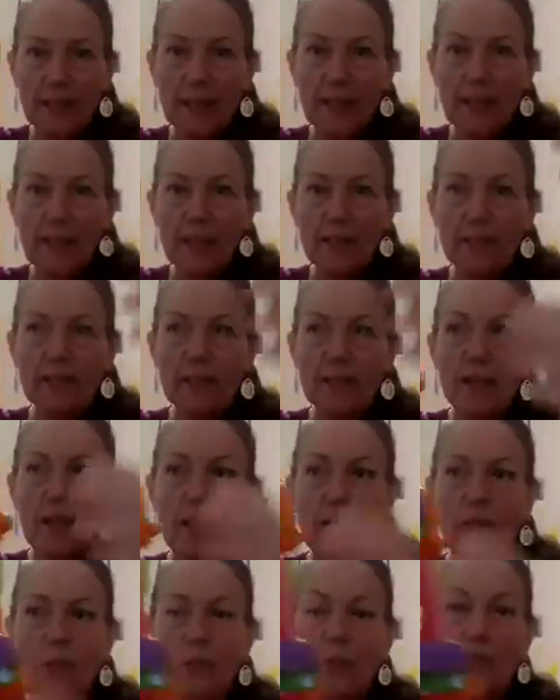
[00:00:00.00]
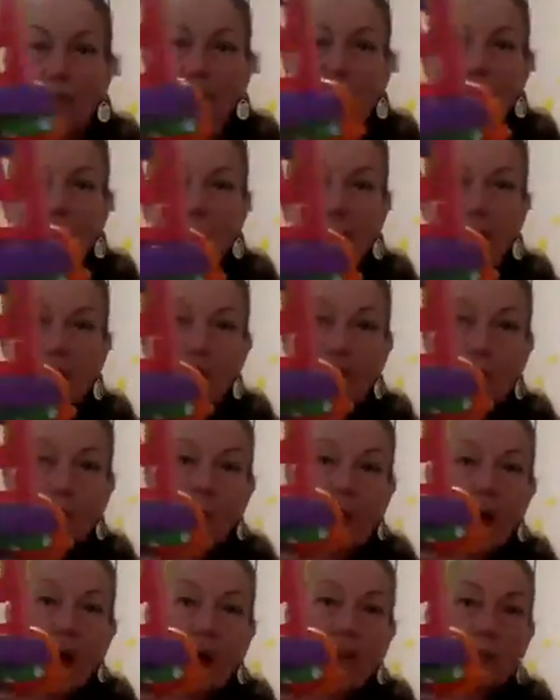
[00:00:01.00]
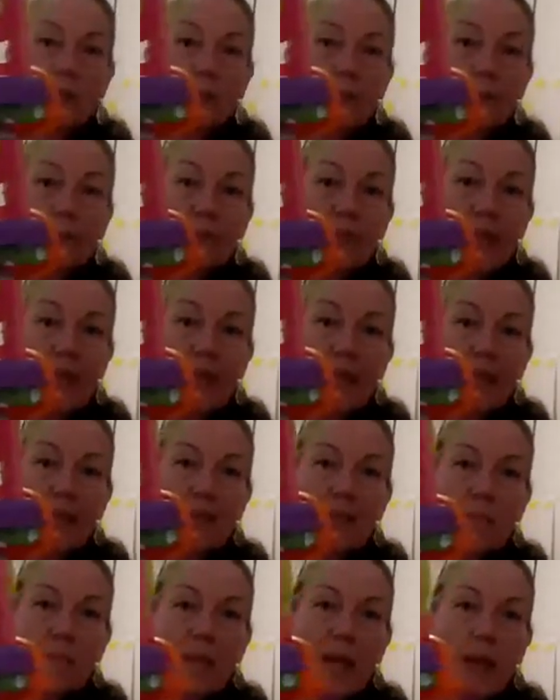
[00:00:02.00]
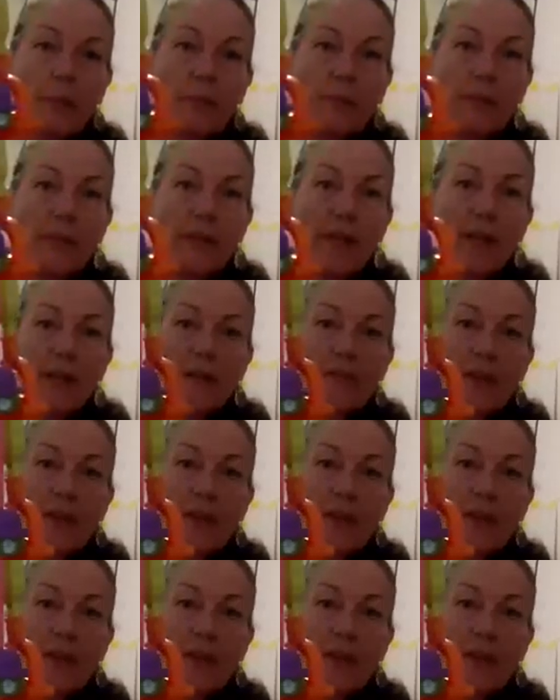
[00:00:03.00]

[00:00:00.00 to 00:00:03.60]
needed another one. So I said, well, it's make-believe.